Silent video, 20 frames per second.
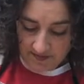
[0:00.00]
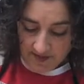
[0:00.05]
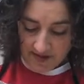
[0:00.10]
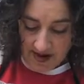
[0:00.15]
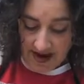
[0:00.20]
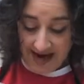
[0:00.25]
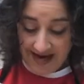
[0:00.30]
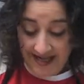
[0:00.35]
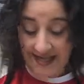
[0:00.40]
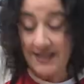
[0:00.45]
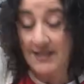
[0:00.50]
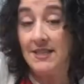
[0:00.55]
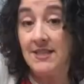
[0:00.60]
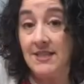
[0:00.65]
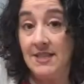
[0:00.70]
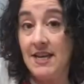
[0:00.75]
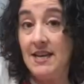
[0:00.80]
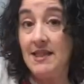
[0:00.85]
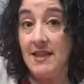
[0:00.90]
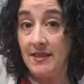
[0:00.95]
I can
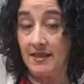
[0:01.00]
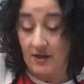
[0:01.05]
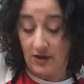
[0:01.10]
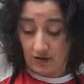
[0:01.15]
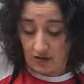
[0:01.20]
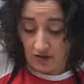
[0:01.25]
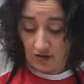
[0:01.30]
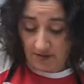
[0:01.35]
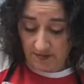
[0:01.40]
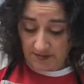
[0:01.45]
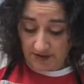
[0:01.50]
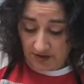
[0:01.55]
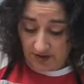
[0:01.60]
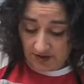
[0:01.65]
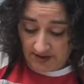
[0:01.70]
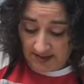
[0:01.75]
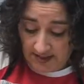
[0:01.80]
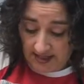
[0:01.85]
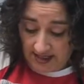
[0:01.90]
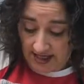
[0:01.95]
see that the crumbs are
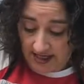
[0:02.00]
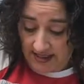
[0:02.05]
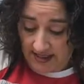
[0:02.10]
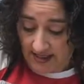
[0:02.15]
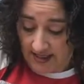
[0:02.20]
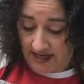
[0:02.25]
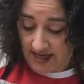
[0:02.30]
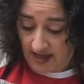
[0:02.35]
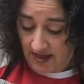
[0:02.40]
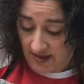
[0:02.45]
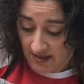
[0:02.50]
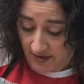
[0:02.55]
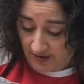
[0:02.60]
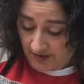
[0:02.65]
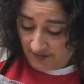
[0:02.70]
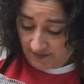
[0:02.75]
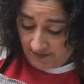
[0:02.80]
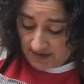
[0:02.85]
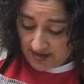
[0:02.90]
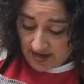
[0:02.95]
sticking together,
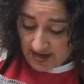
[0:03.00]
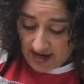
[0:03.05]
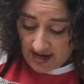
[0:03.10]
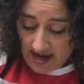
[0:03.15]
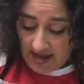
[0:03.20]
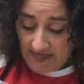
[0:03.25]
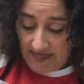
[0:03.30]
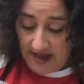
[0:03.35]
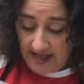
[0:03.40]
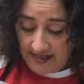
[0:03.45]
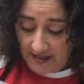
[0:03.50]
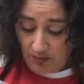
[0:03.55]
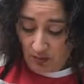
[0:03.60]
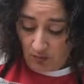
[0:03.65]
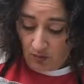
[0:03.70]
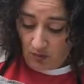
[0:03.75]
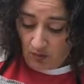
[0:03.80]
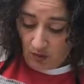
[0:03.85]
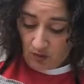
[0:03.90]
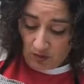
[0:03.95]
and that's what
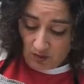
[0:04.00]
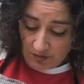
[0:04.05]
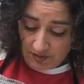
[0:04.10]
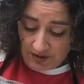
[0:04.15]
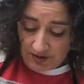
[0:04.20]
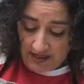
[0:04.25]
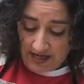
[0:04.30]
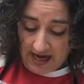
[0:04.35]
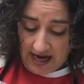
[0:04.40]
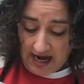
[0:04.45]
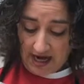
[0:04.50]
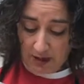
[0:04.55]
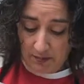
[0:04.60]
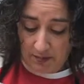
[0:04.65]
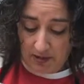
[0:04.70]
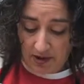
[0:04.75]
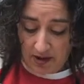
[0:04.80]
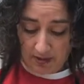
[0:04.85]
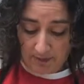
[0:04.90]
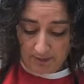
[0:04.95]
will hold the cake
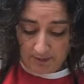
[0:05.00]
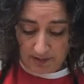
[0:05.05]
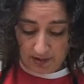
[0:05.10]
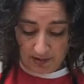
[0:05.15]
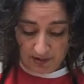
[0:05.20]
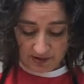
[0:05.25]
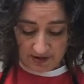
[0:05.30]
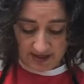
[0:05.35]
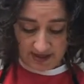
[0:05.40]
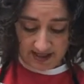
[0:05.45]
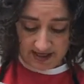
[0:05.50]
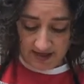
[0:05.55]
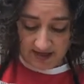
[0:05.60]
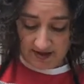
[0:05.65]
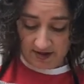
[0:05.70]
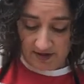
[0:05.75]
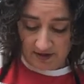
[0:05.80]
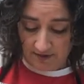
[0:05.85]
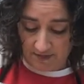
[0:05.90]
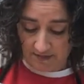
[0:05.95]
pop ball
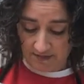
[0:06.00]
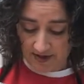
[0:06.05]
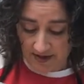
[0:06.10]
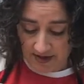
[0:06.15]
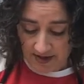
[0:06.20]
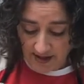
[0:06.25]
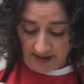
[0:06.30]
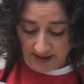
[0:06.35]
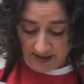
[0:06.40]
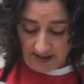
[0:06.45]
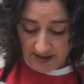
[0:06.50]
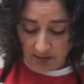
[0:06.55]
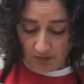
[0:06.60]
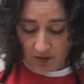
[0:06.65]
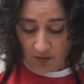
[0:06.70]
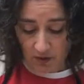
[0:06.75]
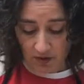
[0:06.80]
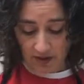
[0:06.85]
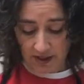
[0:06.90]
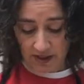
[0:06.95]
together. So what
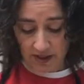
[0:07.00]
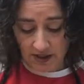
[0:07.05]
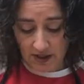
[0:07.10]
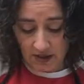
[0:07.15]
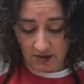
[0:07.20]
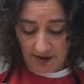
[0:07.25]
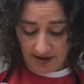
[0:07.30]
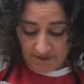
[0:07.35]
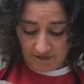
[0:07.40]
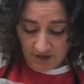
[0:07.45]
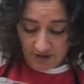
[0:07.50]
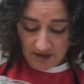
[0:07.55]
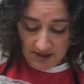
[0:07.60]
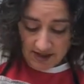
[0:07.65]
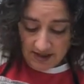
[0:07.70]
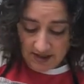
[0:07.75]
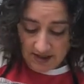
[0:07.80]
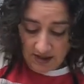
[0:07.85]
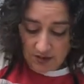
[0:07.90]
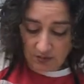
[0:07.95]
we're going to do after
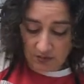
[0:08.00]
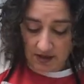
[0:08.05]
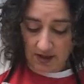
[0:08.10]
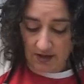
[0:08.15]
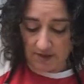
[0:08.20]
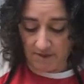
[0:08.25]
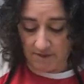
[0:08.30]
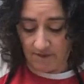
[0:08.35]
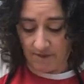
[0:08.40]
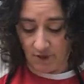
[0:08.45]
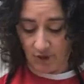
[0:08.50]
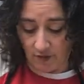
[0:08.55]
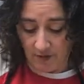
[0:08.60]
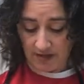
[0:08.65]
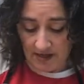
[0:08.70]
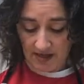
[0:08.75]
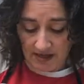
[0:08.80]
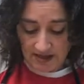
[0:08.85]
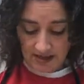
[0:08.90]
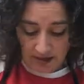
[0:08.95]
this is we're going to form it
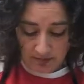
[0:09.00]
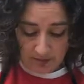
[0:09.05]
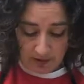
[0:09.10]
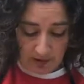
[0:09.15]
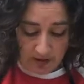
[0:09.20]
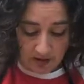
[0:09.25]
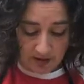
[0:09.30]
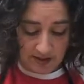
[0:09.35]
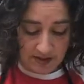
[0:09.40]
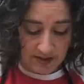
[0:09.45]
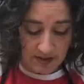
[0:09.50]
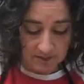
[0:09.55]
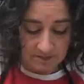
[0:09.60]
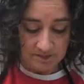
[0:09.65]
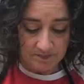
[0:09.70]
into balls,